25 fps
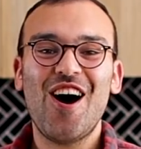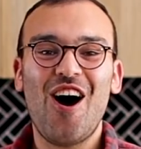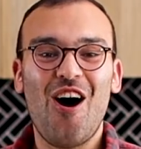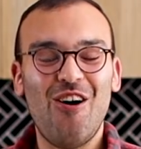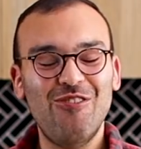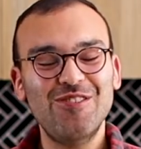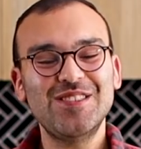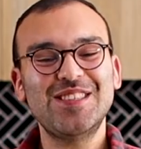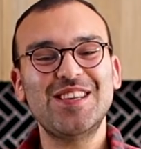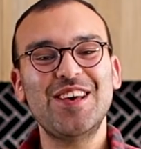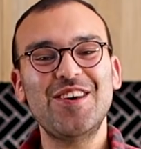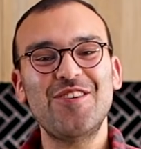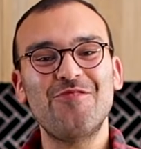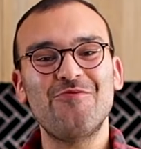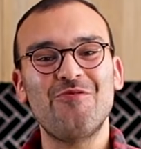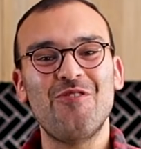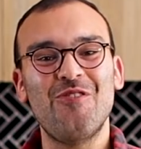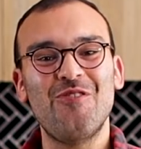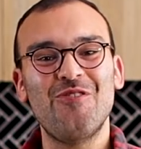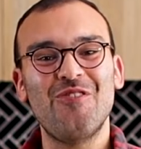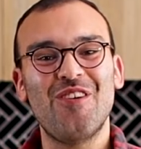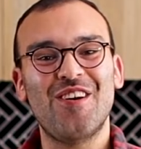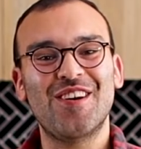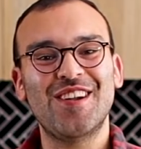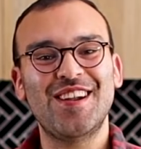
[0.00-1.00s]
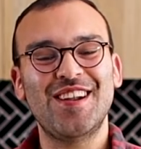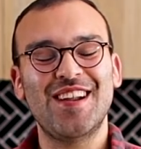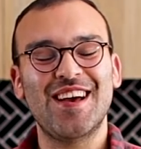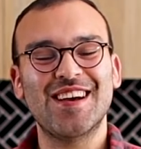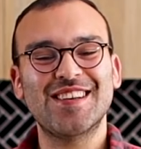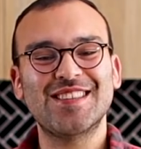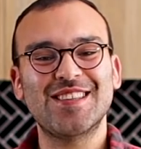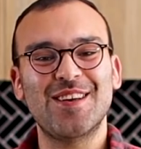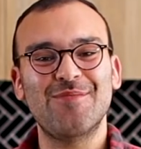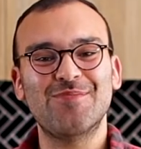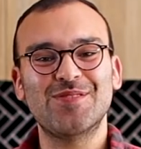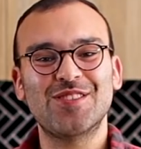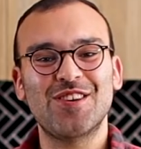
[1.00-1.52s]
I'll see you all on the
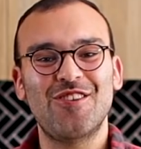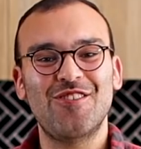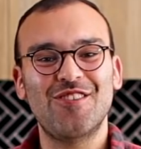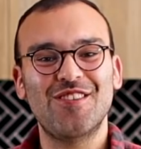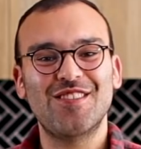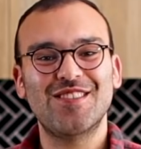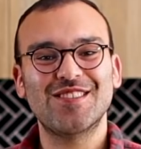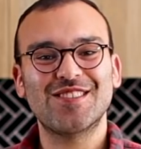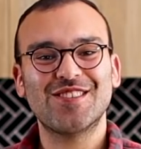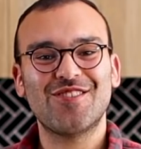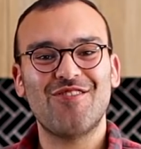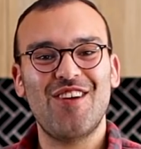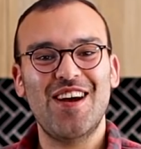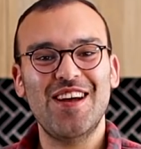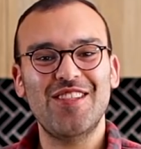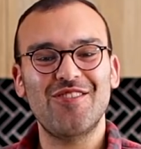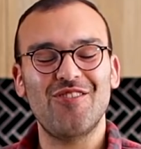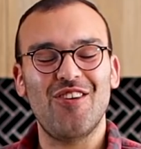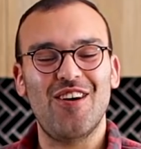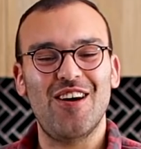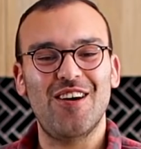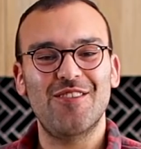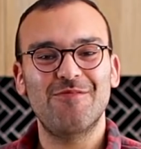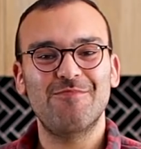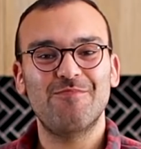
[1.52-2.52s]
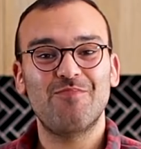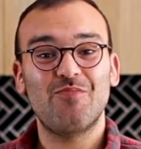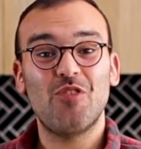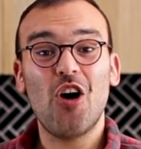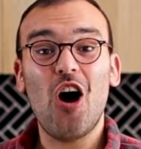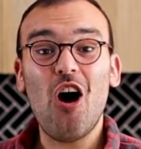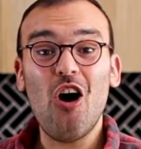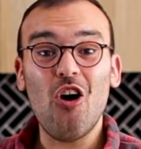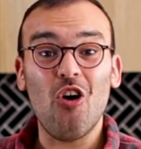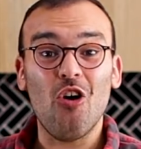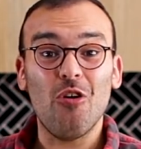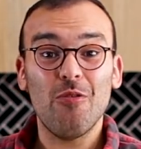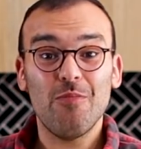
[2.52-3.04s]
next episode of the Scran Line.
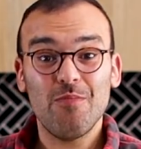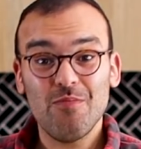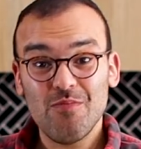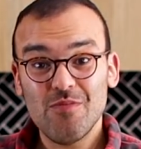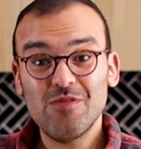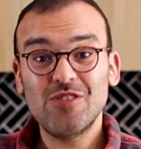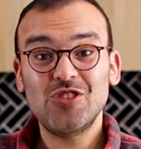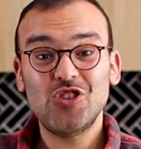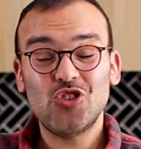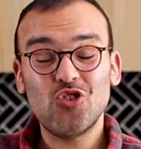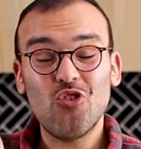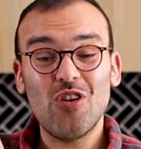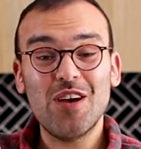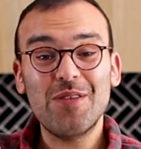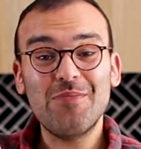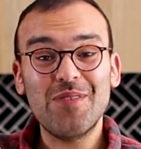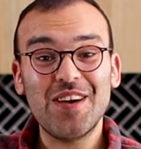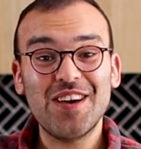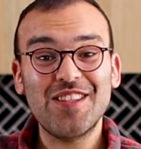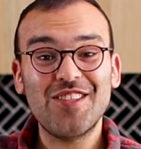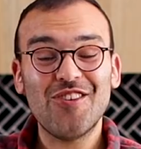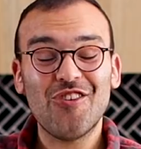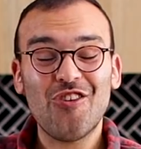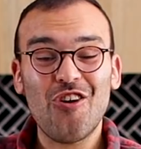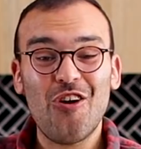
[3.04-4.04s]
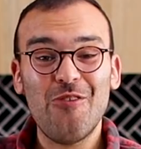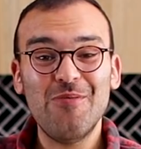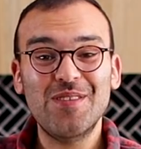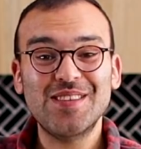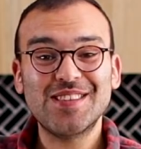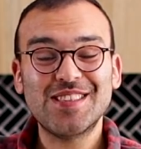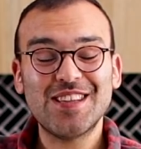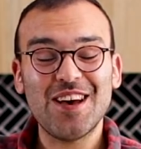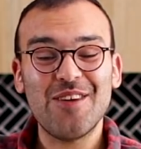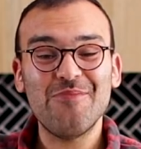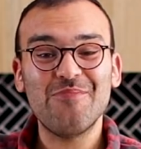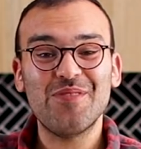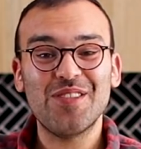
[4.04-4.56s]
Oh, join me in the
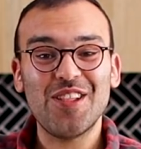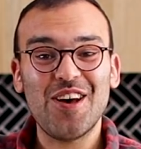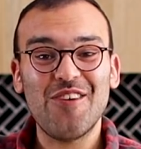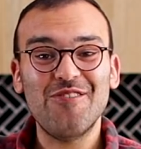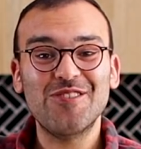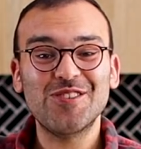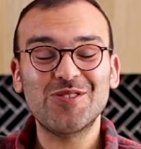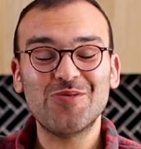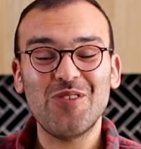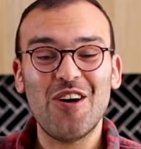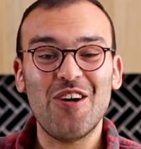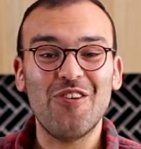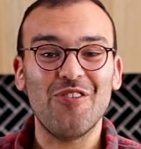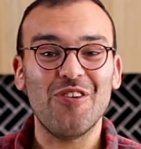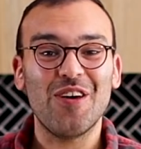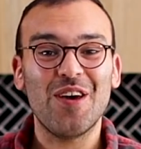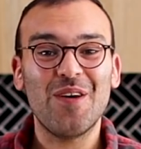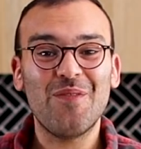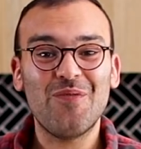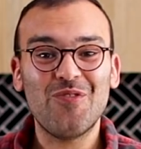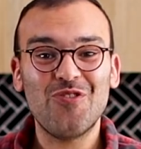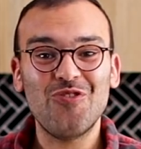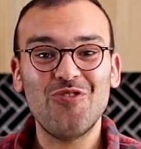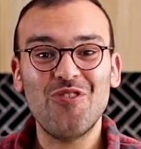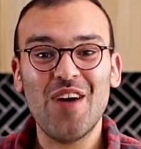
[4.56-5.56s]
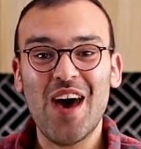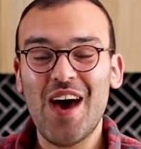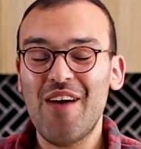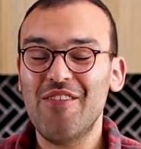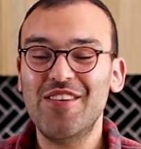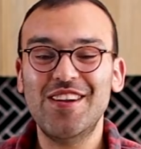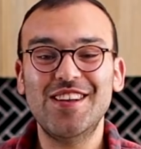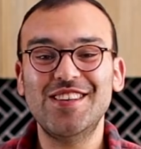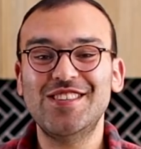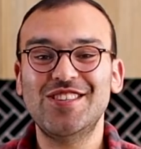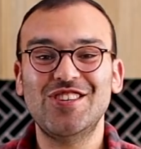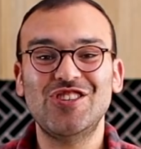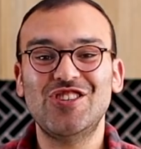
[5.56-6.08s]
comments down below as well if you have
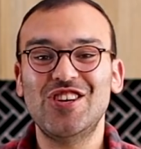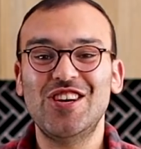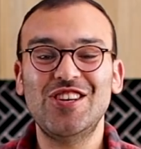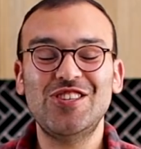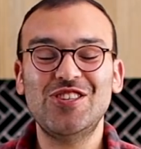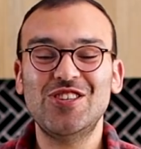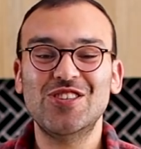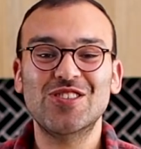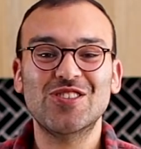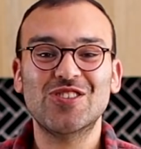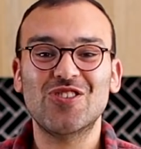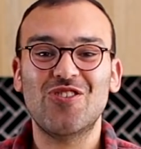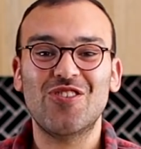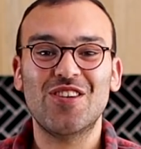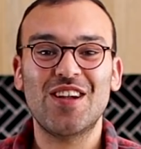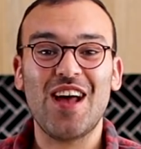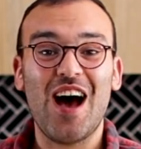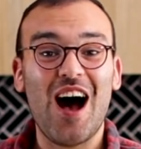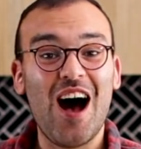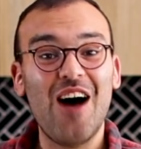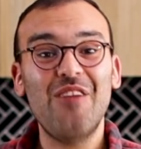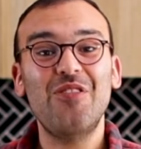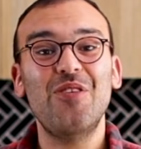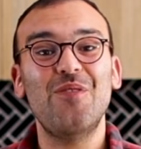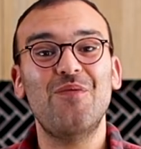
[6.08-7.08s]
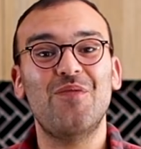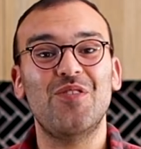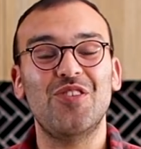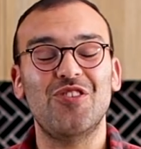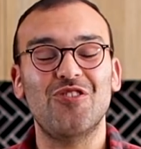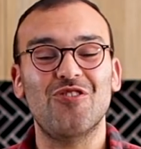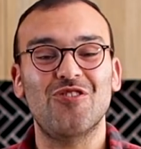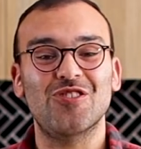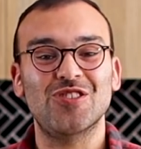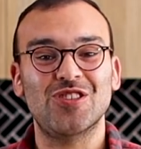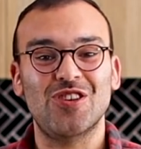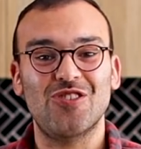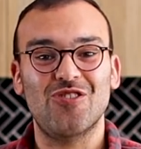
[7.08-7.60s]
any suggestions on other
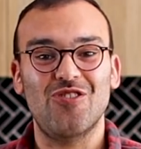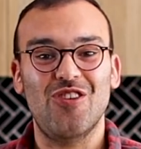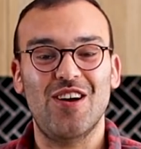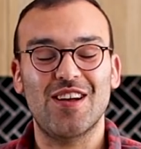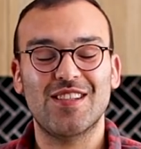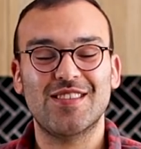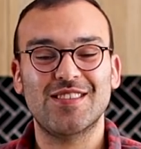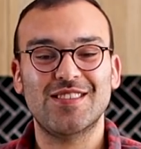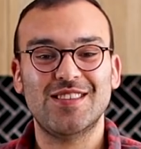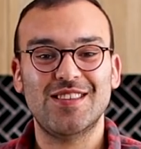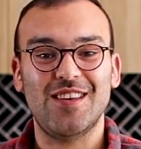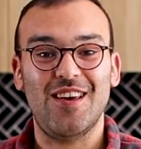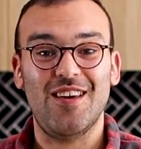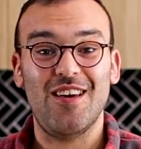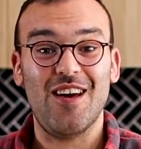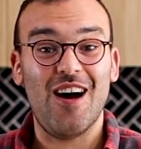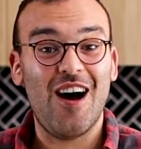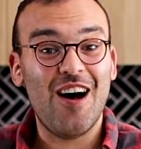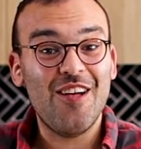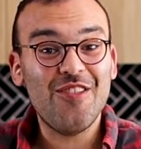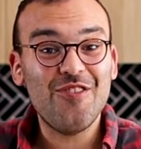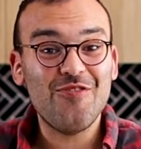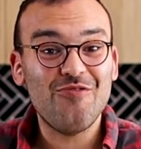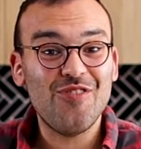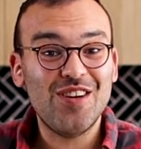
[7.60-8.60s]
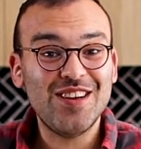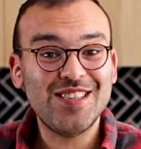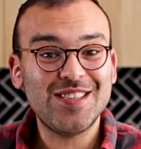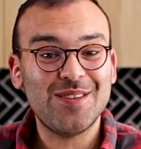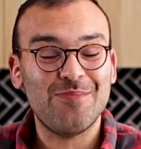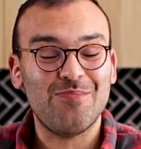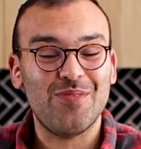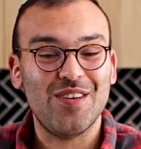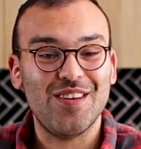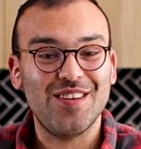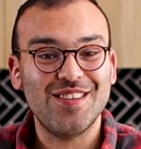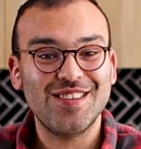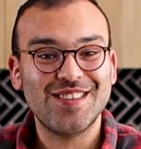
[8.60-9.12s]
videos you'd like to see, other
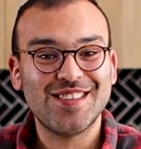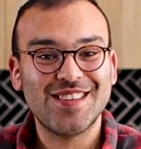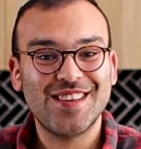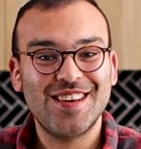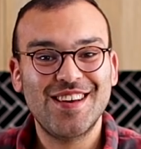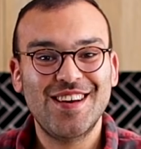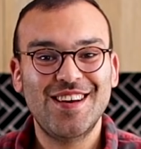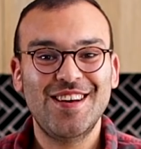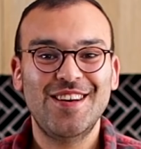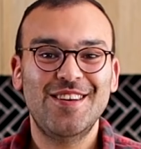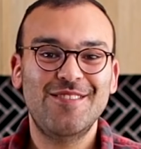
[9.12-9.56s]
recipes.